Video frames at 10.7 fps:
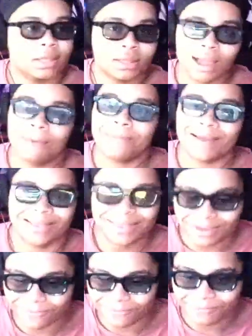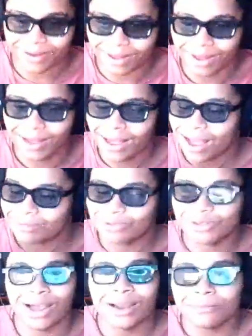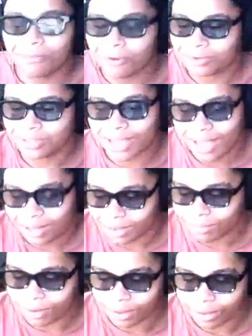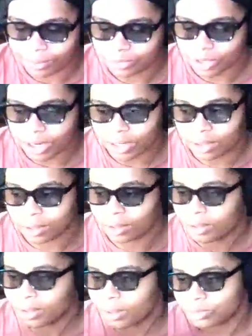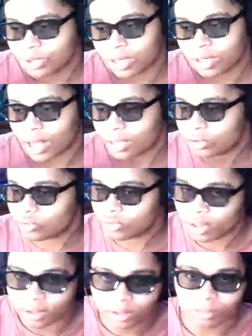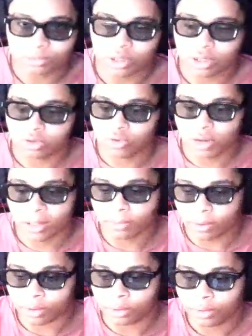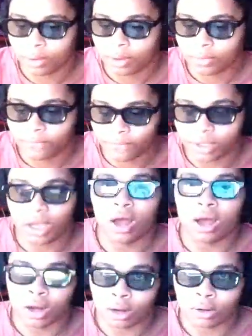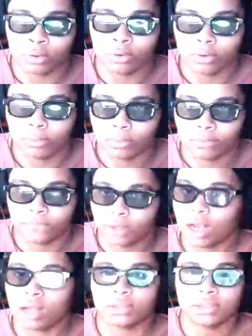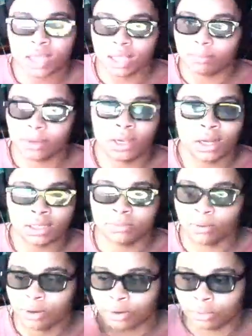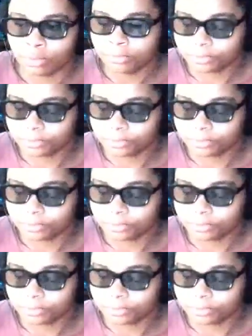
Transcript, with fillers: stop myself, but I'm trying to post daily, bro. I'm trying to trying to like do this. I'm trying to do that, bro. For y'all. For y'all sake. Because, bro,